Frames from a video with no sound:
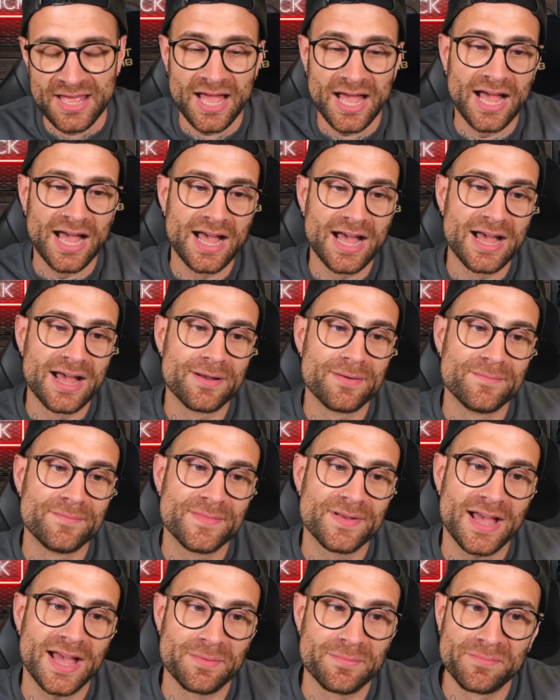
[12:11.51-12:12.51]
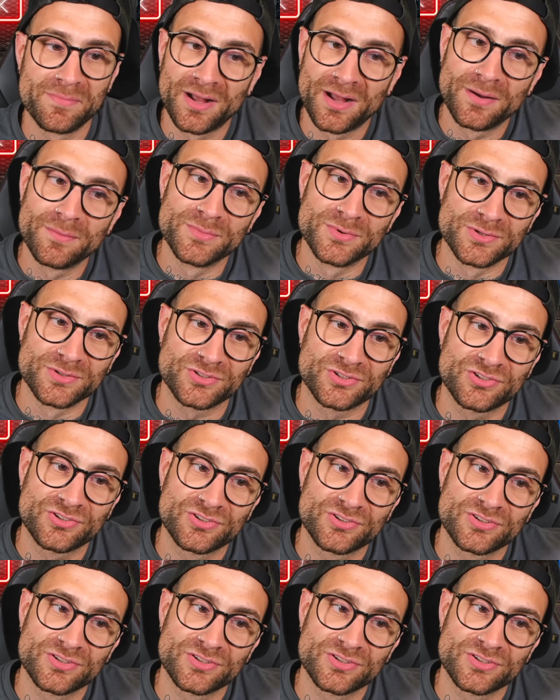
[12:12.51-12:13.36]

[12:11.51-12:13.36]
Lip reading: And Marmoush